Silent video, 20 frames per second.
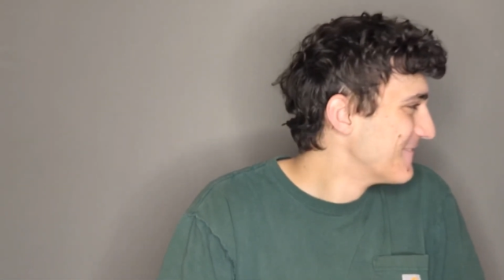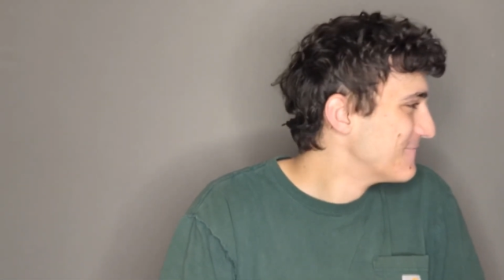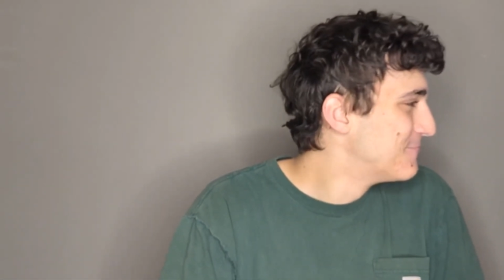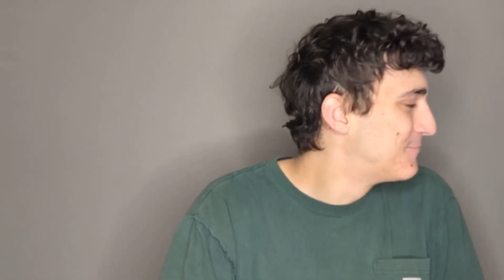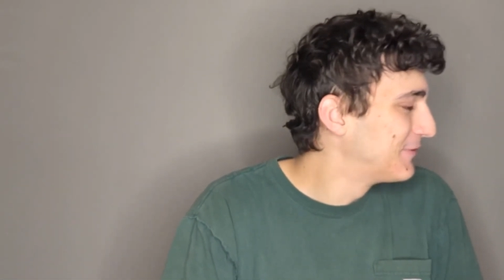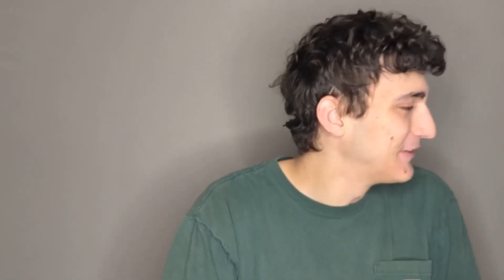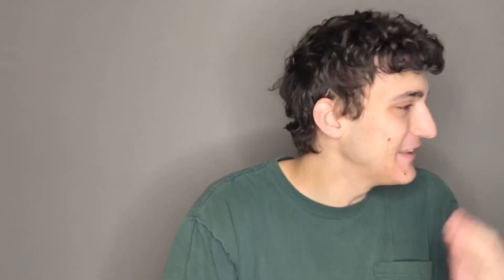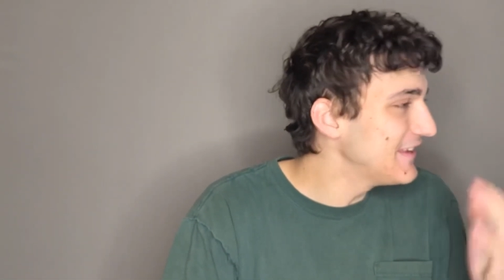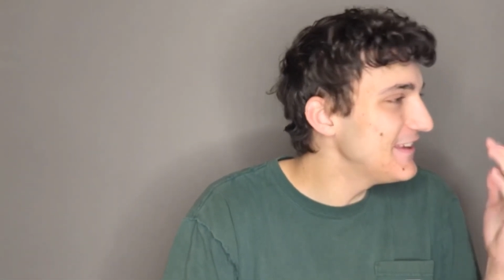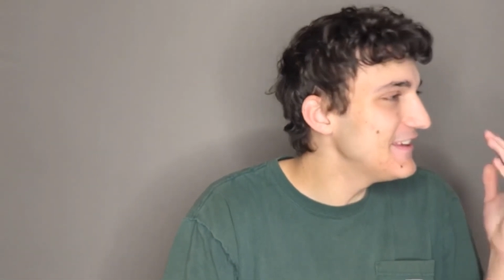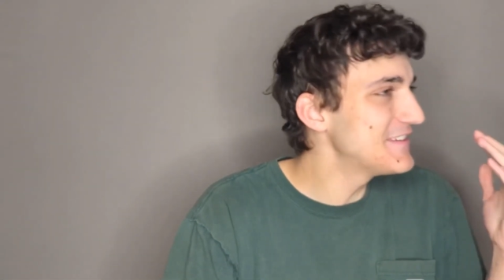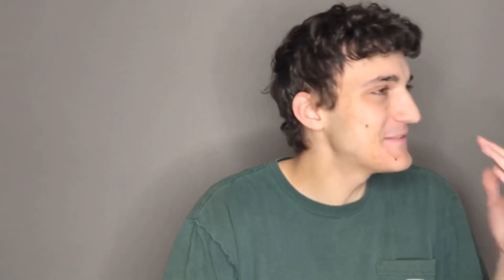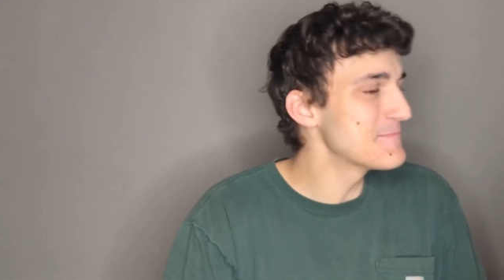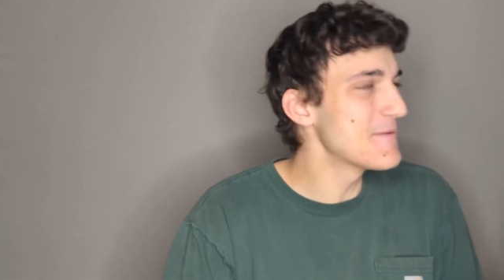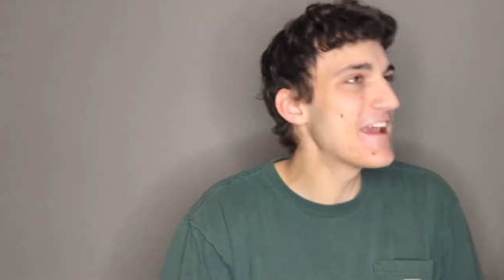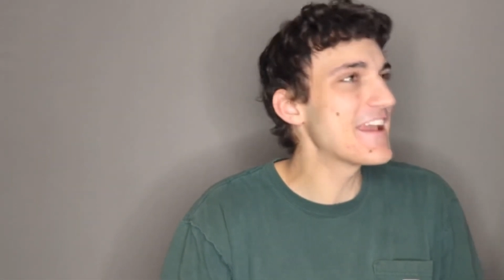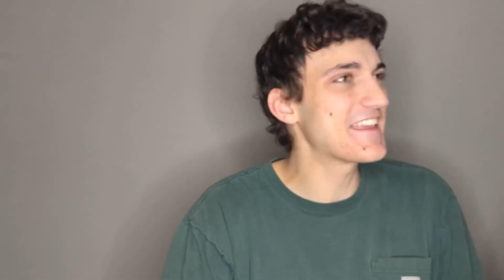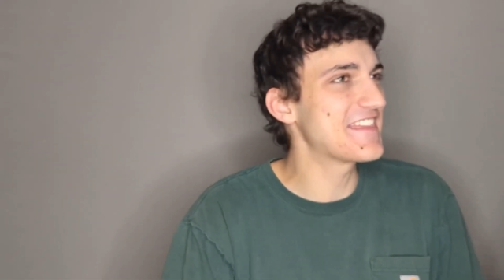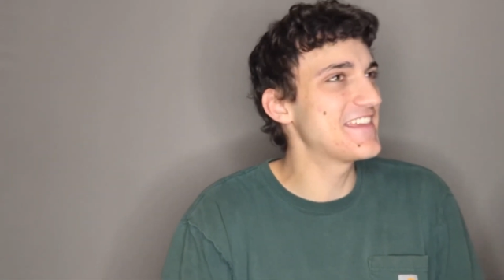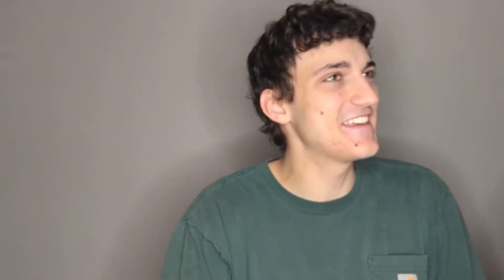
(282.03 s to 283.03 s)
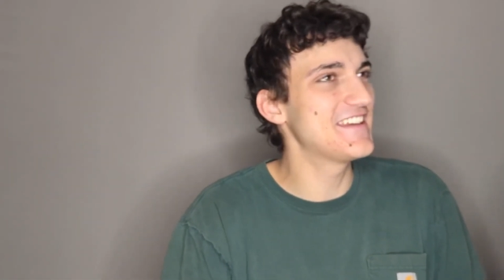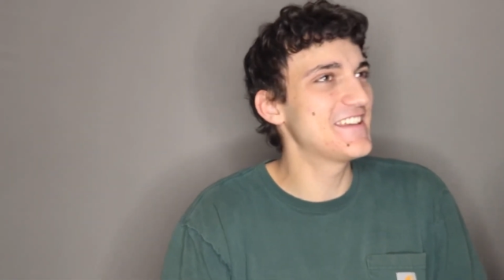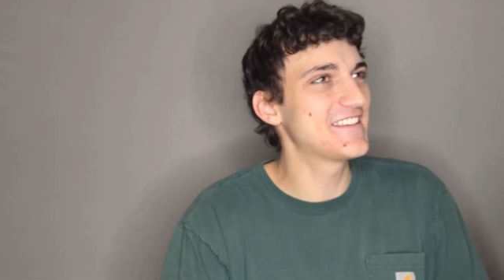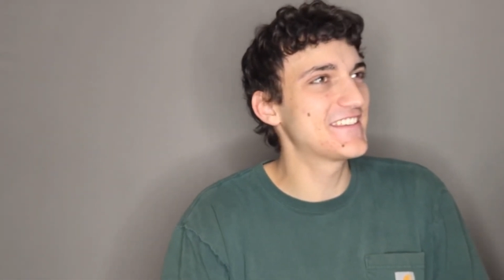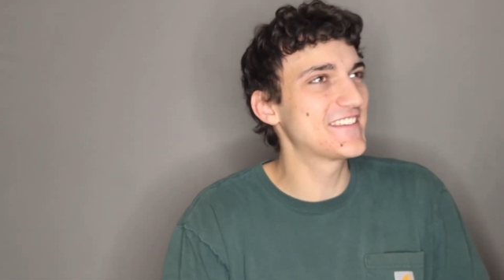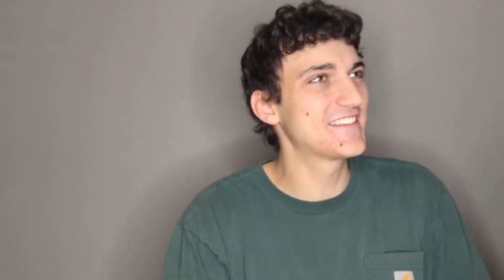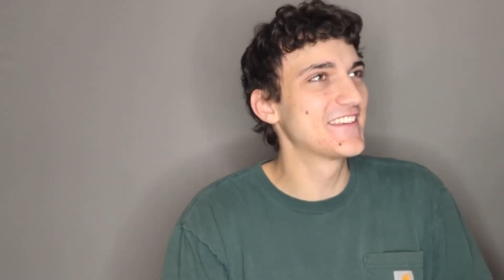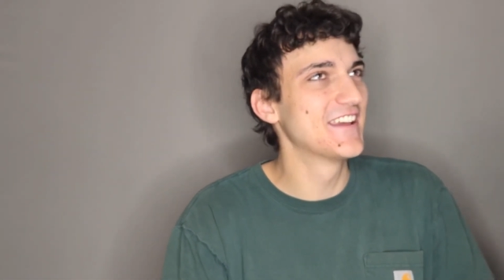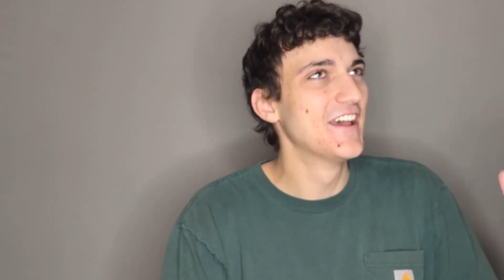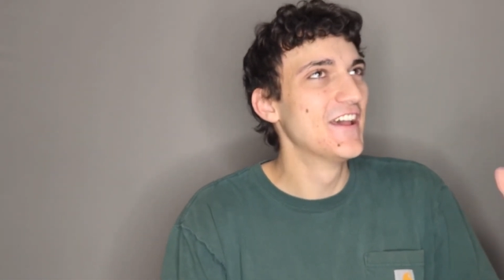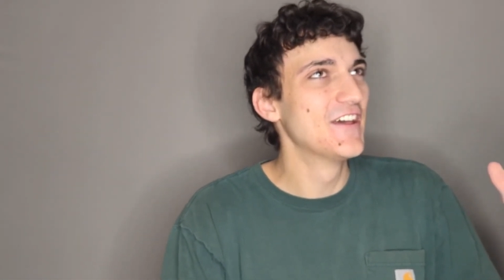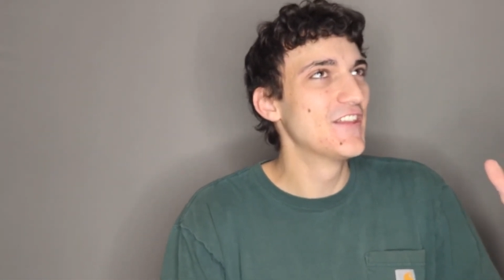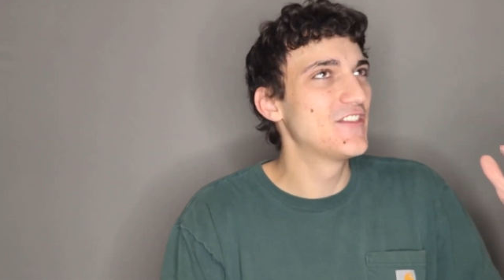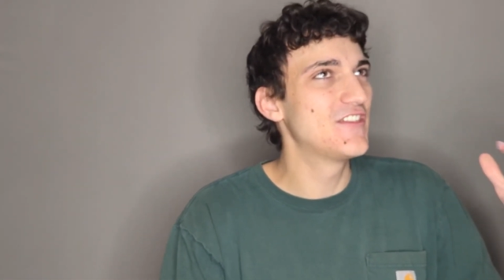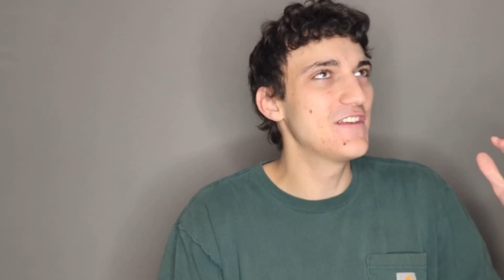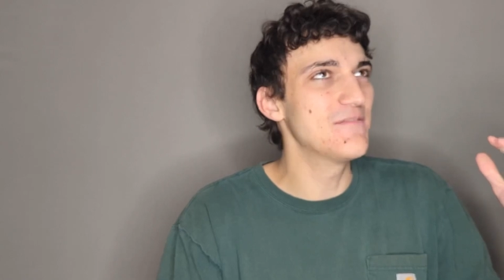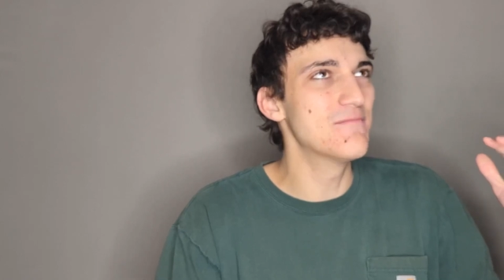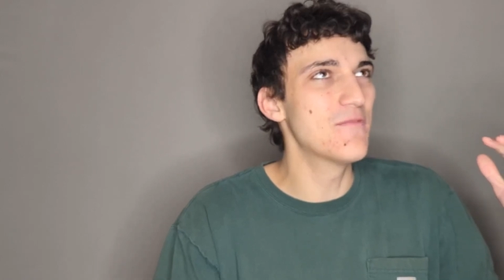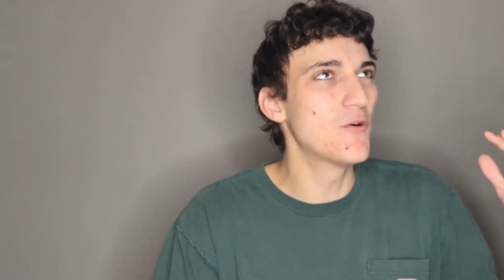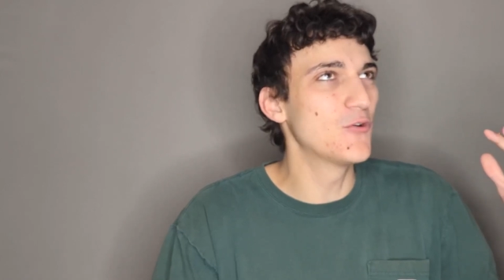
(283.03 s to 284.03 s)
please make this
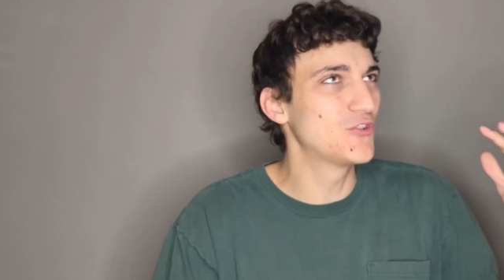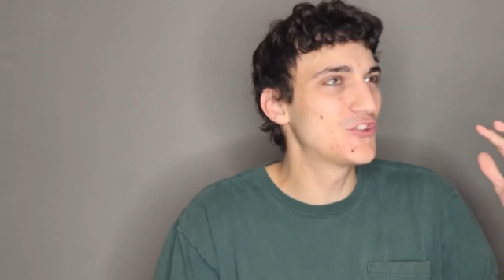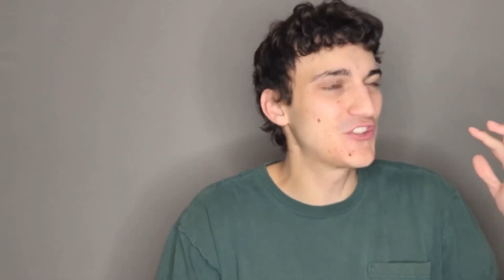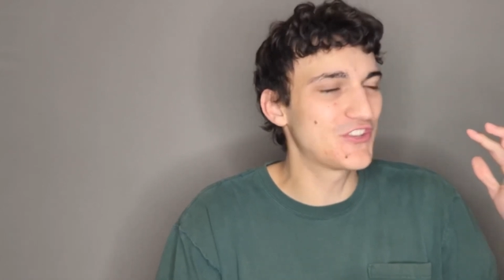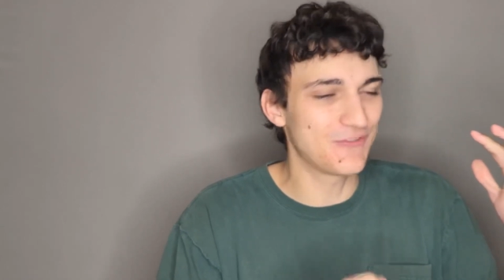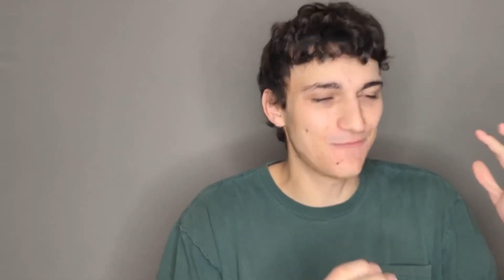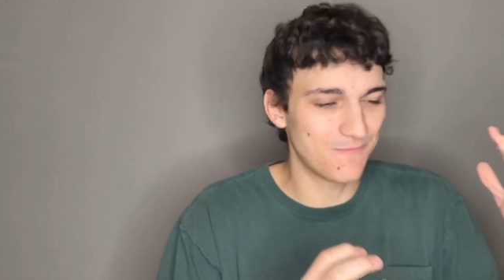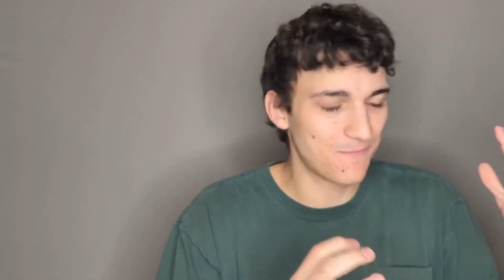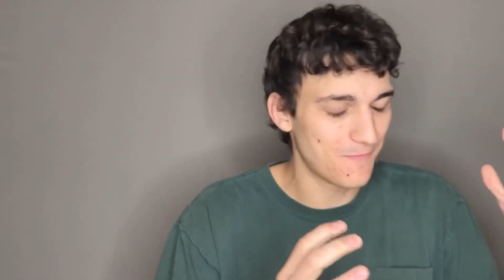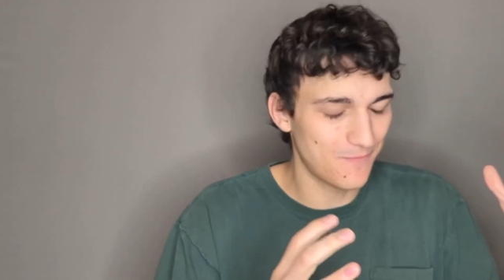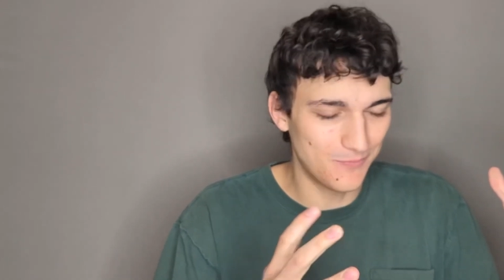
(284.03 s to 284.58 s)
the most